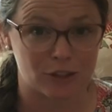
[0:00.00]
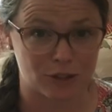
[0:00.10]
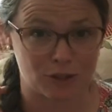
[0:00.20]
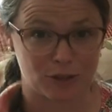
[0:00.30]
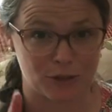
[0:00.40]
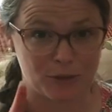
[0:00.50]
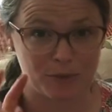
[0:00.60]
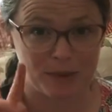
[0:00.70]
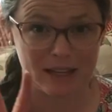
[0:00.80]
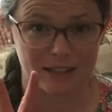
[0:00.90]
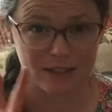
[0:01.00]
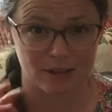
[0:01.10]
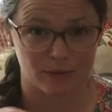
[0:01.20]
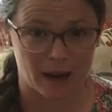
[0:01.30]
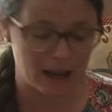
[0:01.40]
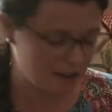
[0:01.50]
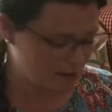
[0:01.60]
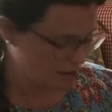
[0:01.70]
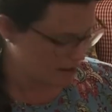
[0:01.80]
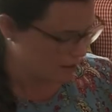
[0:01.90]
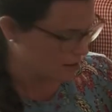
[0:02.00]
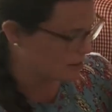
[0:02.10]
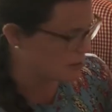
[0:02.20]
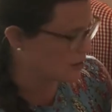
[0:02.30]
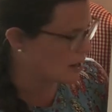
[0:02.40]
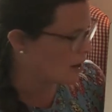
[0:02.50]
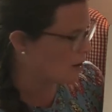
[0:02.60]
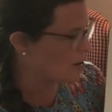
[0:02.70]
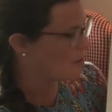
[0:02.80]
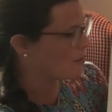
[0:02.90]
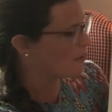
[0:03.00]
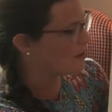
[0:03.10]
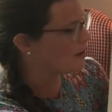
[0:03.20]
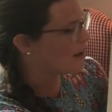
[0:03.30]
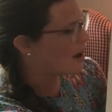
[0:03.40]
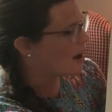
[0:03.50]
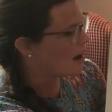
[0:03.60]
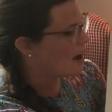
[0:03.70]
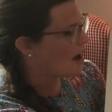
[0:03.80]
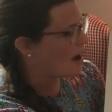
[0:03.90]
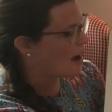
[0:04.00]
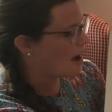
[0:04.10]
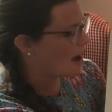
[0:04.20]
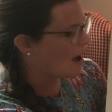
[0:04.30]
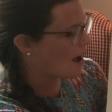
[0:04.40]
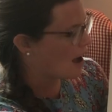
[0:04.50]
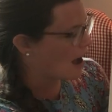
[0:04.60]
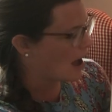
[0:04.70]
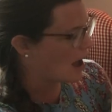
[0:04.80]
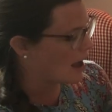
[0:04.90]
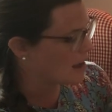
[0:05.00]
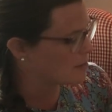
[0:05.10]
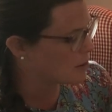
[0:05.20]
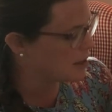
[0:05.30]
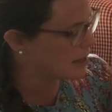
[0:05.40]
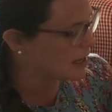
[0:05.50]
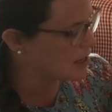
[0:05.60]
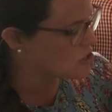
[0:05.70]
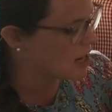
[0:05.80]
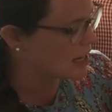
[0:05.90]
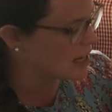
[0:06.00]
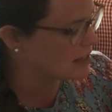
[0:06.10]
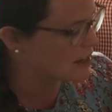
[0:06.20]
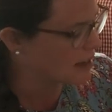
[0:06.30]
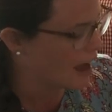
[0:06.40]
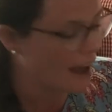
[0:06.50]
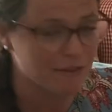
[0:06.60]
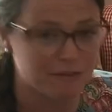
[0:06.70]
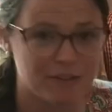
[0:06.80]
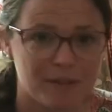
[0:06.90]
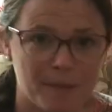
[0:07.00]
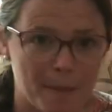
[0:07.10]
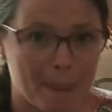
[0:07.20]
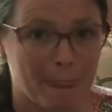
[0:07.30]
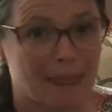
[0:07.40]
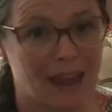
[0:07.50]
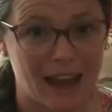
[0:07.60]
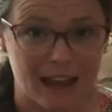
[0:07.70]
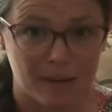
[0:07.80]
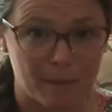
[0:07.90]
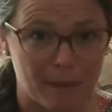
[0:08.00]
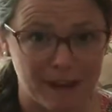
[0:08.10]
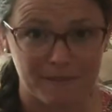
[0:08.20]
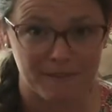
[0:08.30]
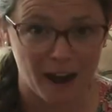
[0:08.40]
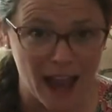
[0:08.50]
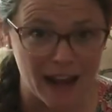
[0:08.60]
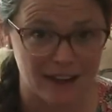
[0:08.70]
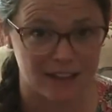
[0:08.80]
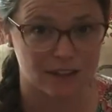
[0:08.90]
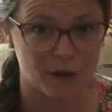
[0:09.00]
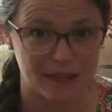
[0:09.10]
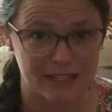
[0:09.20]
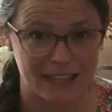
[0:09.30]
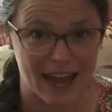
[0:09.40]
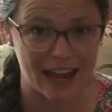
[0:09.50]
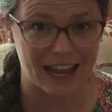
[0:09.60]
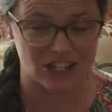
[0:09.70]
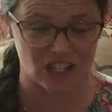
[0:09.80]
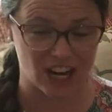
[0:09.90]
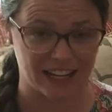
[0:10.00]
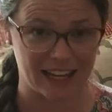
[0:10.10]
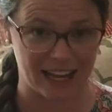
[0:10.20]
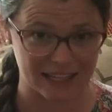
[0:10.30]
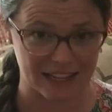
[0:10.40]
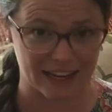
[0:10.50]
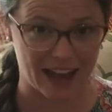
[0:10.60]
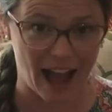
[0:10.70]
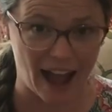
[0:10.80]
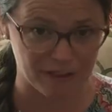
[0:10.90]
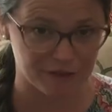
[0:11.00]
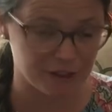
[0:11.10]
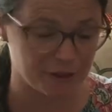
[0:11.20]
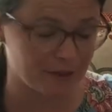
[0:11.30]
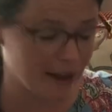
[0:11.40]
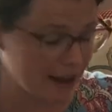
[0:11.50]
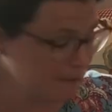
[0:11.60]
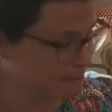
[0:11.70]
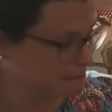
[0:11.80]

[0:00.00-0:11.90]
2 pieces, right? So I am going to get a gigantic half, and my friend is going to get a gigantic half, right?